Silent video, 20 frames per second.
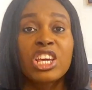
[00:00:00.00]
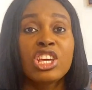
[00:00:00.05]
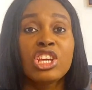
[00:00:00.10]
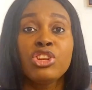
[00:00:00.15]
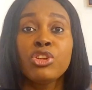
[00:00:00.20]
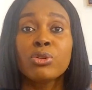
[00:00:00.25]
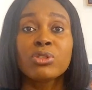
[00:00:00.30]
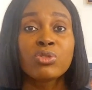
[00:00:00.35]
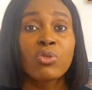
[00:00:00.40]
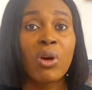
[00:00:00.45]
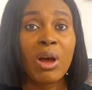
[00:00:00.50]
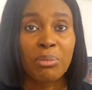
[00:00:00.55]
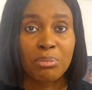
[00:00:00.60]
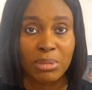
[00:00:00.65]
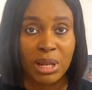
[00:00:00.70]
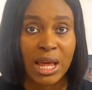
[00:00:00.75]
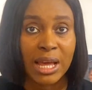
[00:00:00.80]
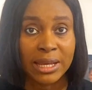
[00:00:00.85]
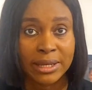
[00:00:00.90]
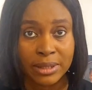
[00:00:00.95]
It does not
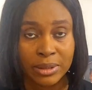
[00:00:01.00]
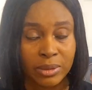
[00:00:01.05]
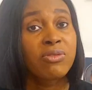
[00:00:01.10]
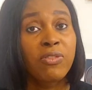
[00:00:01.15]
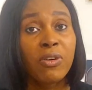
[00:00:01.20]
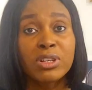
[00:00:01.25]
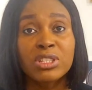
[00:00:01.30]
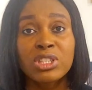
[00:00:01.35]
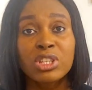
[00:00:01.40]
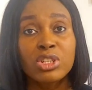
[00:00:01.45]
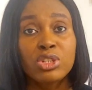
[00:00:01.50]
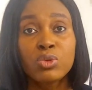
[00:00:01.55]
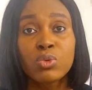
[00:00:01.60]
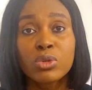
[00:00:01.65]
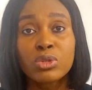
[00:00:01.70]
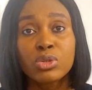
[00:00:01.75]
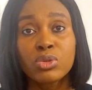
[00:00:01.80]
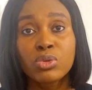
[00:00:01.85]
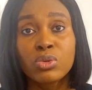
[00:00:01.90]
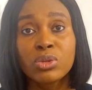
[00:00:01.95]
apply. The first thing you
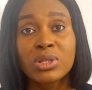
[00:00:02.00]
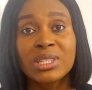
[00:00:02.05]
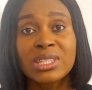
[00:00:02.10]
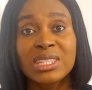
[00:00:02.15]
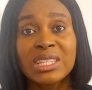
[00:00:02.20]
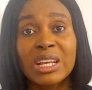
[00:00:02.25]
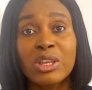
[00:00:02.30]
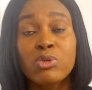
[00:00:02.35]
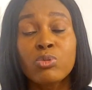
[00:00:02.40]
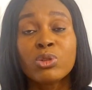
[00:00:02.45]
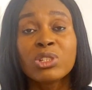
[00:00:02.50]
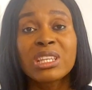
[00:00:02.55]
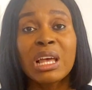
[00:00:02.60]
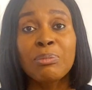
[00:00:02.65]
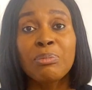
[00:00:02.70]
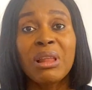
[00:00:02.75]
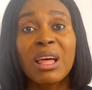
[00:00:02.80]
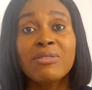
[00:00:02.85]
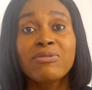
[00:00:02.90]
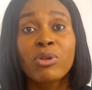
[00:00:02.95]
want to note is that you must
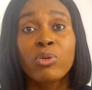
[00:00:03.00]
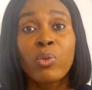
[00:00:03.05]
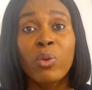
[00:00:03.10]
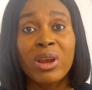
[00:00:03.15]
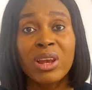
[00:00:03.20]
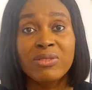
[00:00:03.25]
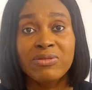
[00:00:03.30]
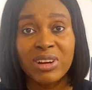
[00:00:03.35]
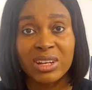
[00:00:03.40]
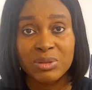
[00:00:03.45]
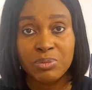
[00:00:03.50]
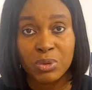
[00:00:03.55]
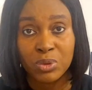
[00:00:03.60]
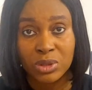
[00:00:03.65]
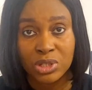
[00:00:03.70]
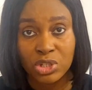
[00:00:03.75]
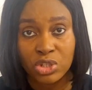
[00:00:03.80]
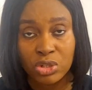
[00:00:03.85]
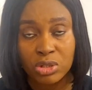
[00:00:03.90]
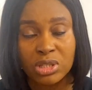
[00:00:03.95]
apply for relevant
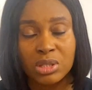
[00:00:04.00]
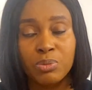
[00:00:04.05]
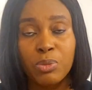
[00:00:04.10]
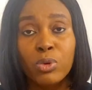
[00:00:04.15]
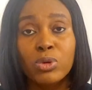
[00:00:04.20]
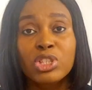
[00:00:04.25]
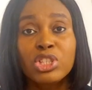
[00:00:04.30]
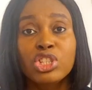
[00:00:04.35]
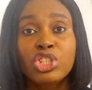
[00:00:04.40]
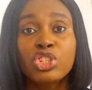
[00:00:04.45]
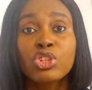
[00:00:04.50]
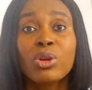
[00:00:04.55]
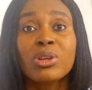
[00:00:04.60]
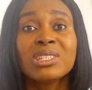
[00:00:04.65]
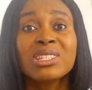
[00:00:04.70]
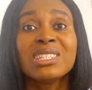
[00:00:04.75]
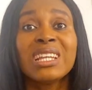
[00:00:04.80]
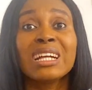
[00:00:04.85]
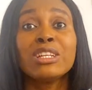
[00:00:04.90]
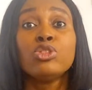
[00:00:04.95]
positions
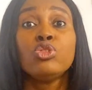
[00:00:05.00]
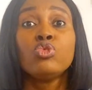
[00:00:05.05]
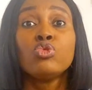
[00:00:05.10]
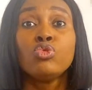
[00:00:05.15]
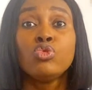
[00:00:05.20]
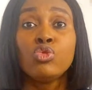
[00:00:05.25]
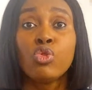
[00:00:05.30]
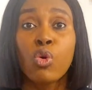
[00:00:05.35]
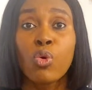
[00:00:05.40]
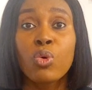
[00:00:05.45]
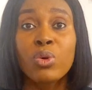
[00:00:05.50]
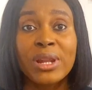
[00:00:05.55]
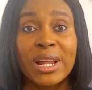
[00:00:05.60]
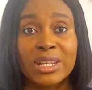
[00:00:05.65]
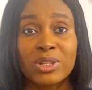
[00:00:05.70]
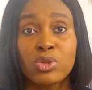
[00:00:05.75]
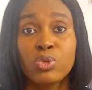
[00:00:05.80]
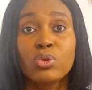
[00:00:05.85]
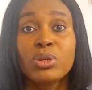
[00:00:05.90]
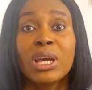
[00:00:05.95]
that you know
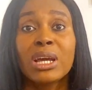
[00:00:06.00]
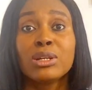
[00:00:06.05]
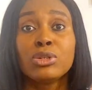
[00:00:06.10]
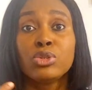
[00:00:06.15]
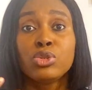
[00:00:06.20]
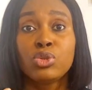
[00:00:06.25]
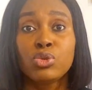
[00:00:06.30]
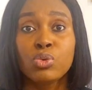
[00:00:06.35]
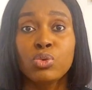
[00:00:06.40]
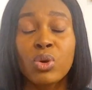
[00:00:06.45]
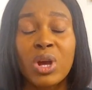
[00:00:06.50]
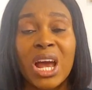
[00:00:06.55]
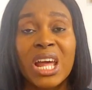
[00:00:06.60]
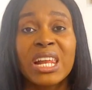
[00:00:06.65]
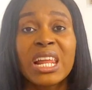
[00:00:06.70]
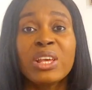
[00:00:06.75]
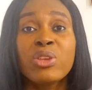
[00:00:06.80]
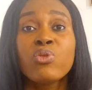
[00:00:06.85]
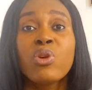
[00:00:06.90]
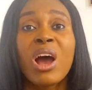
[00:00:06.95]
that you can do,
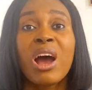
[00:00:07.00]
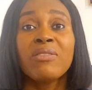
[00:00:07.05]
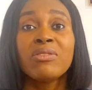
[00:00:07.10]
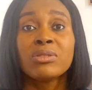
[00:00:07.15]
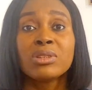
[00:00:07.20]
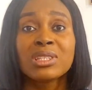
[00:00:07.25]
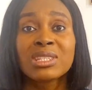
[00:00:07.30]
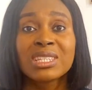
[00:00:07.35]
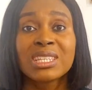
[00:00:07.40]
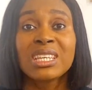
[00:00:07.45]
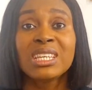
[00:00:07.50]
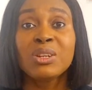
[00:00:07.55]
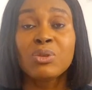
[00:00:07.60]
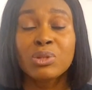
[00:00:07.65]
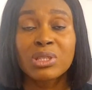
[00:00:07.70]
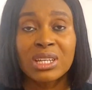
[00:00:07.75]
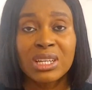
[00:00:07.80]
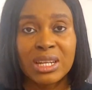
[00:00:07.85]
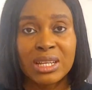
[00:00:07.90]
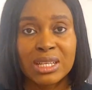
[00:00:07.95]
that you have the
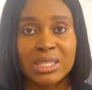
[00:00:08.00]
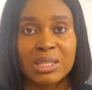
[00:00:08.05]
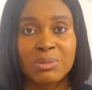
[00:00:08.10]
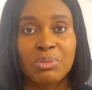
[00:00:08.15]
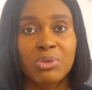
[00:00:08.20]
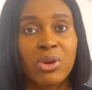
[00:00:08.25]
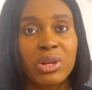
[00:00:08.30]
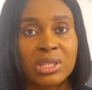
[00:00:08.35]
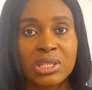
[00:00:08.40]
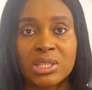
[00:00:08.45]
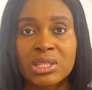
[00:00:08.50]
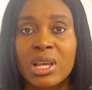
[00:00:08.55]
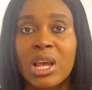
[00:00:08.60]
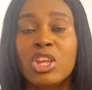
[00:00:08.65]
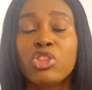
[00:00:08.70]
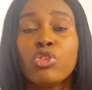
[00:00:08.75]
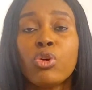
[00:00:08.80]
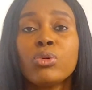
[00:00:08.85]
skills and experience.